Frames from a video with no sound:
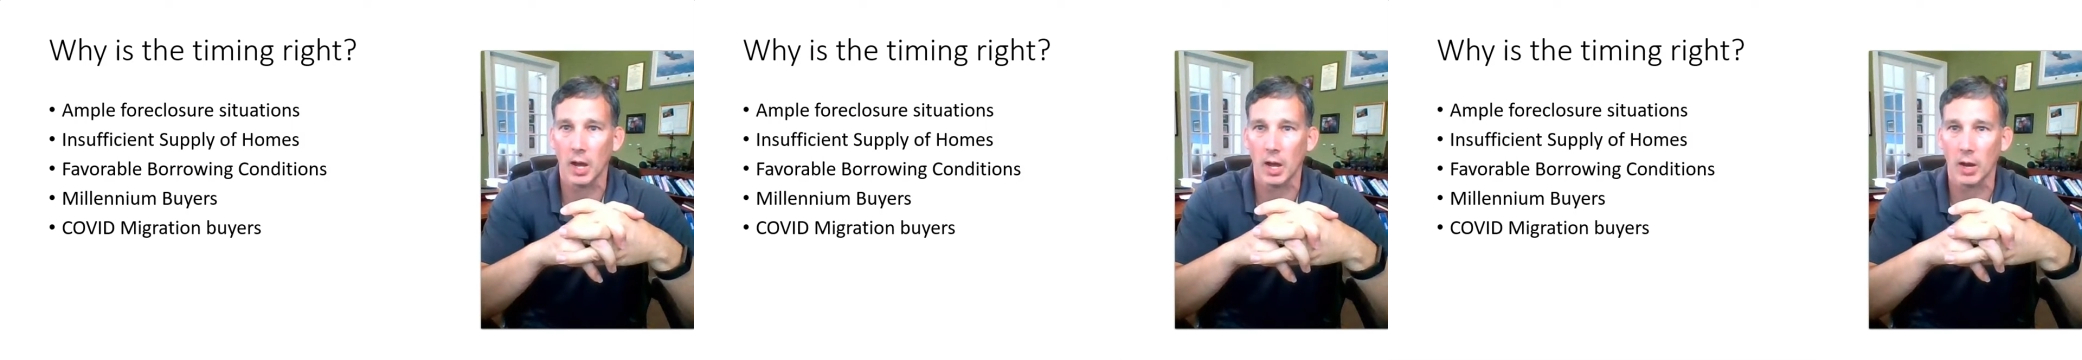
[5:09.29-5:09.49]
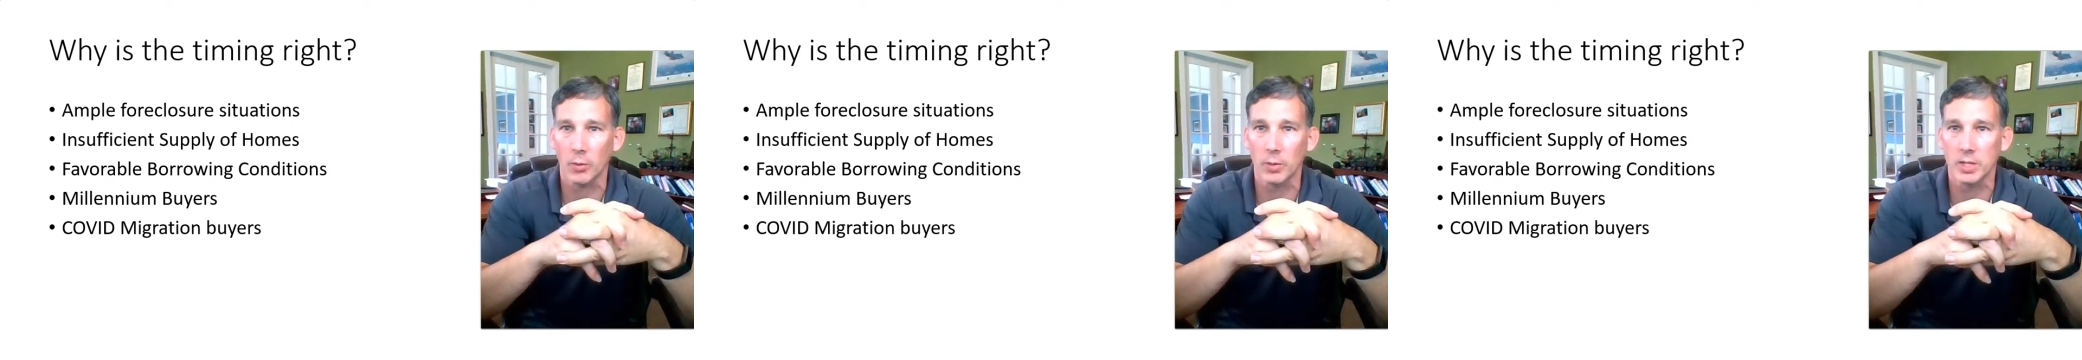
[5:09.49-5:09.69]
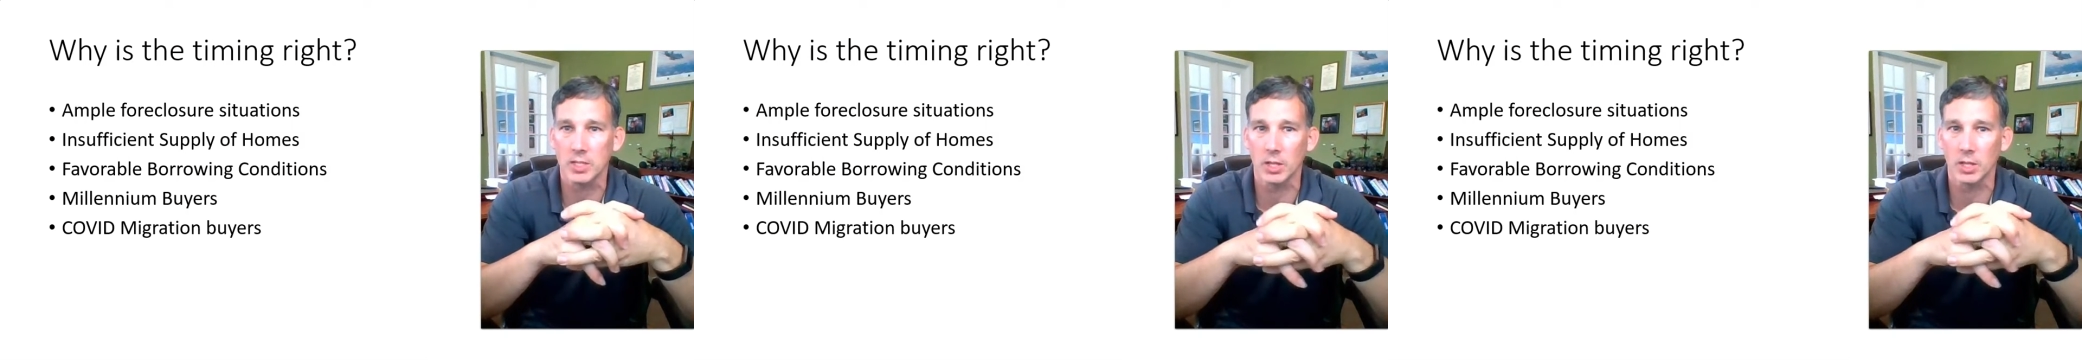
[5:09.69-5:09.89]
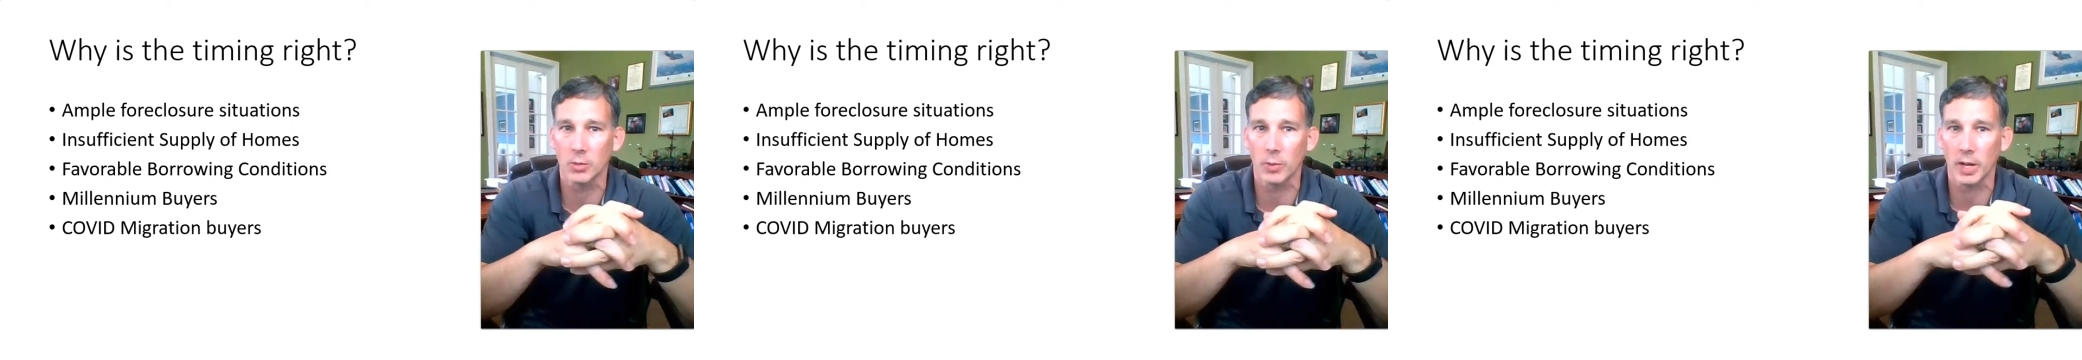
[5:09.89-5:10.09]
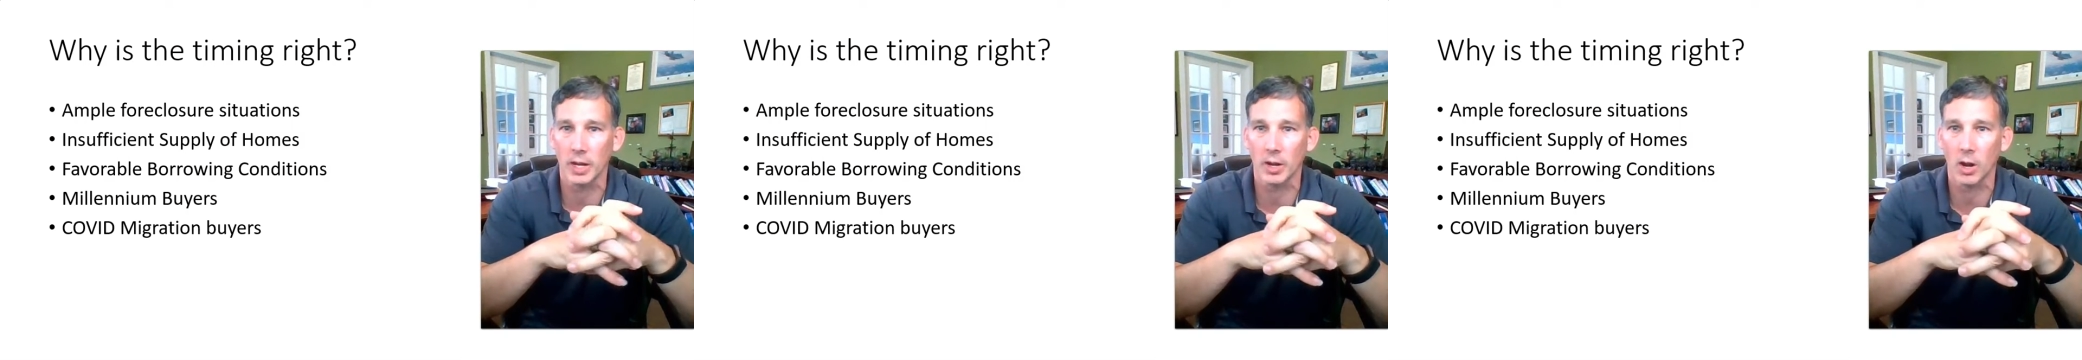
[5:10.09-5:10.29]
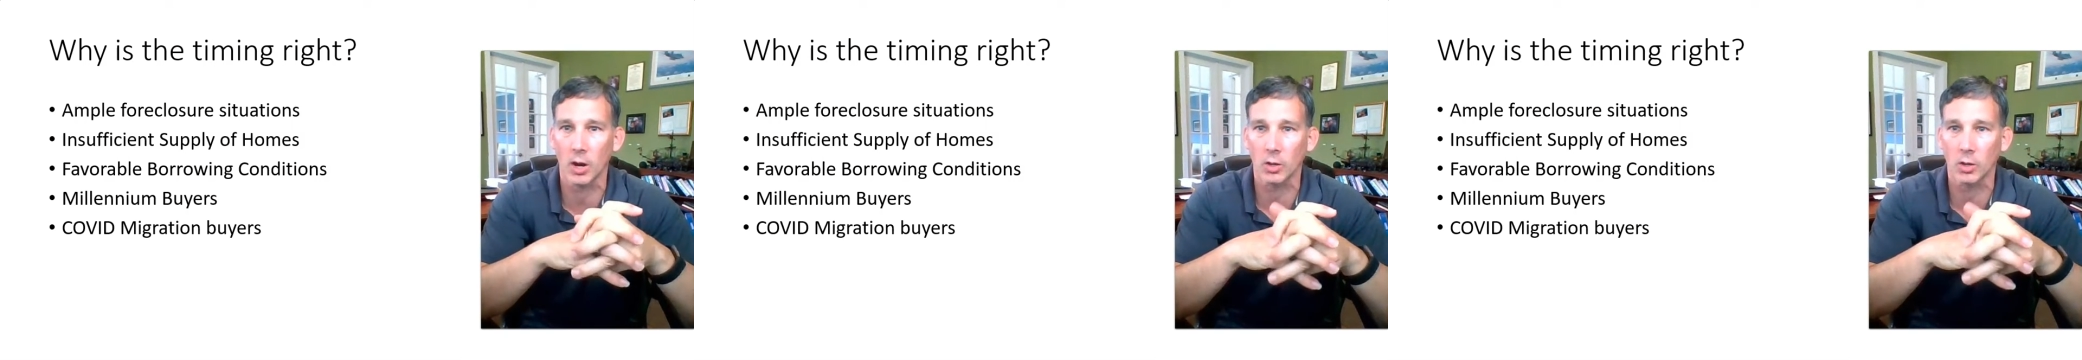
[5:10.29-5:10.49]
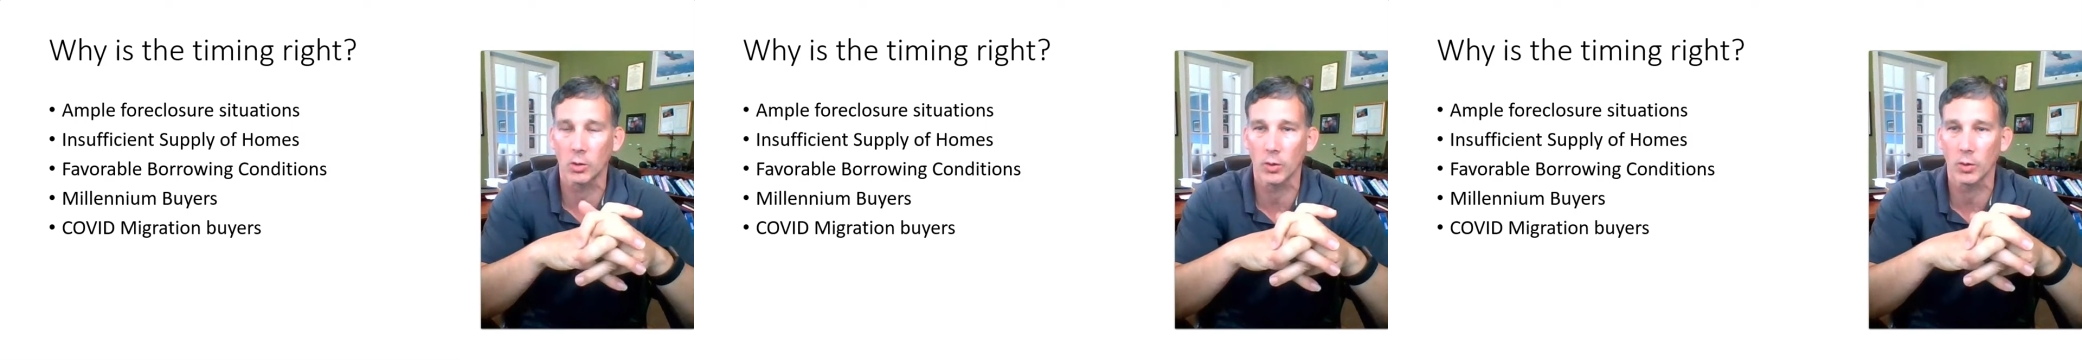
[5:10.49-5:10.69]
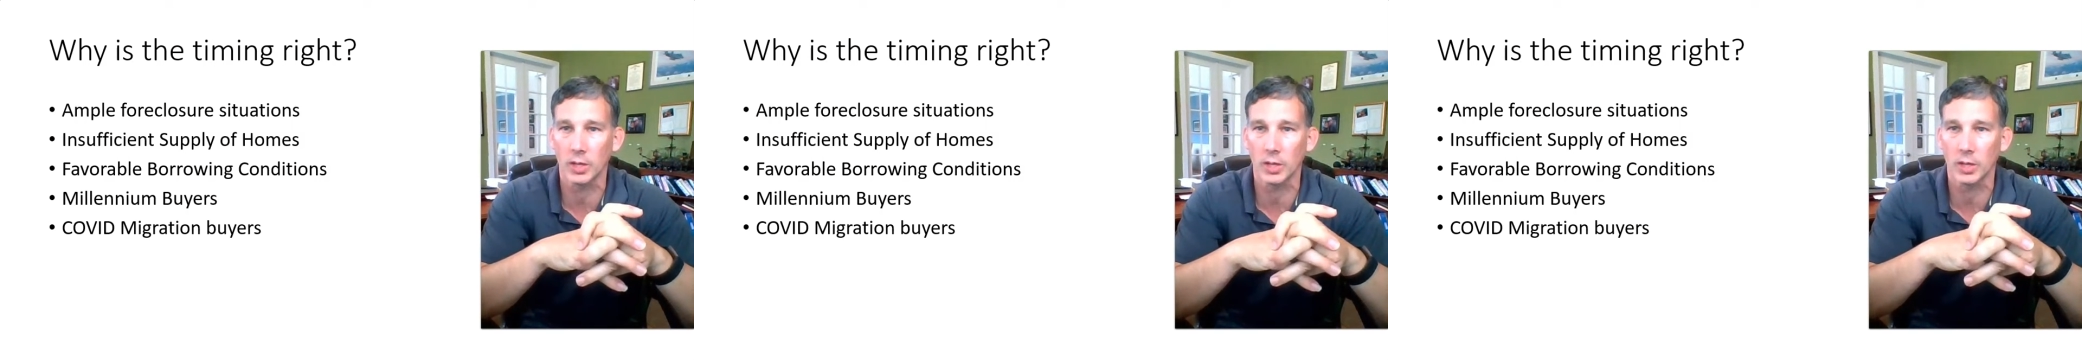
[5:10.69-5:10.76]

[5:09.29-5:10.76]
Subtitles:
I recently read an article